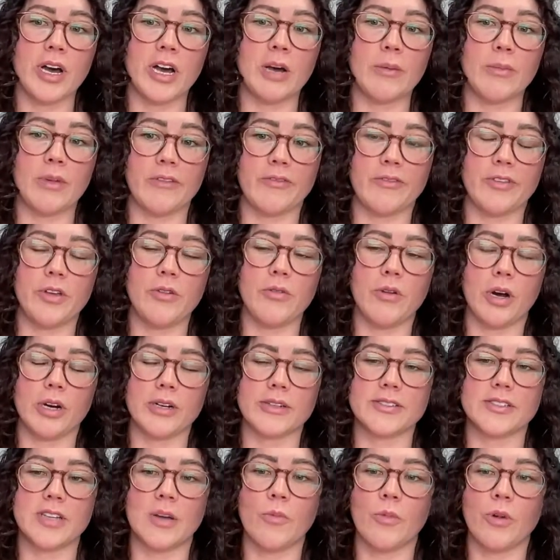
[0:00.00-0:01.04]
Um, if you
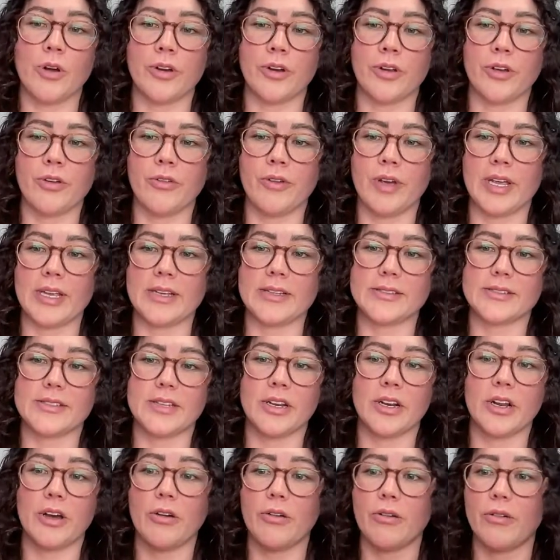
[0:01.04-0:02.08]
are someone who is,
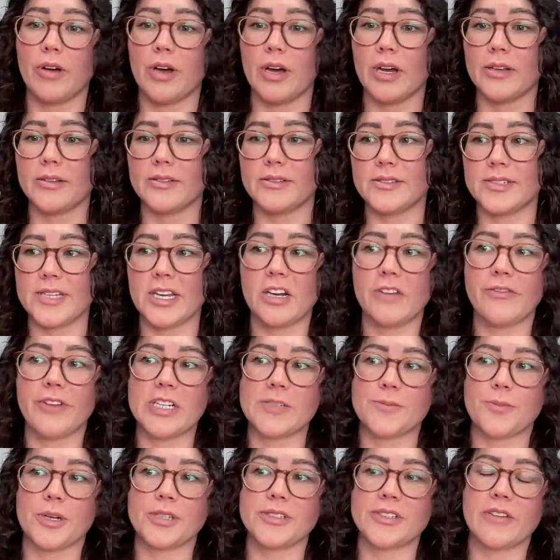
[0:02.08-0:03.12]
you know, a senior
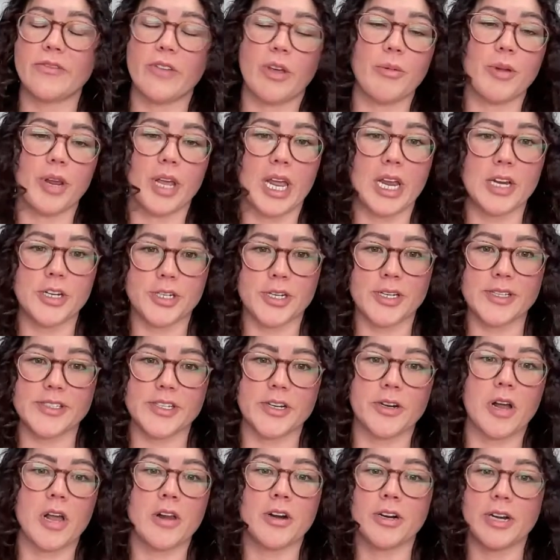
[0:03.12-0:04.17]
vice president of communications,
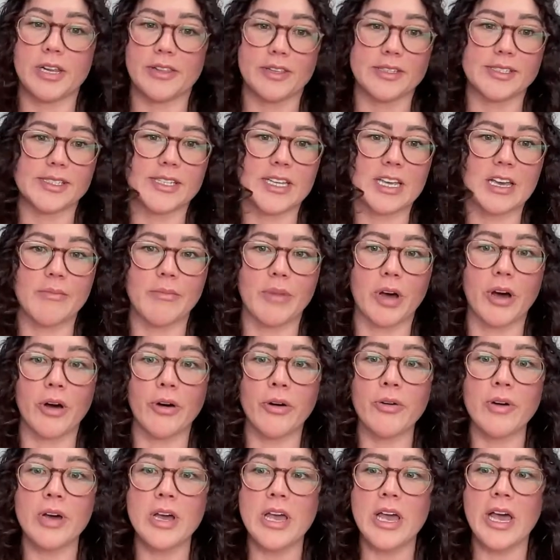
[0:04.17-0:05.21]
you're underneath the
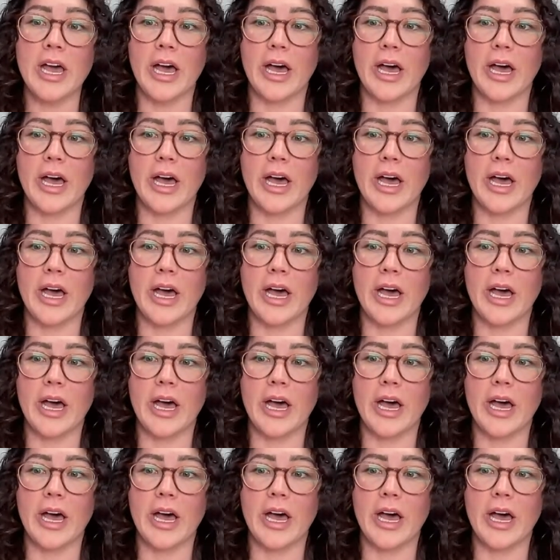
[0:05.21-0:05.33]
CMO.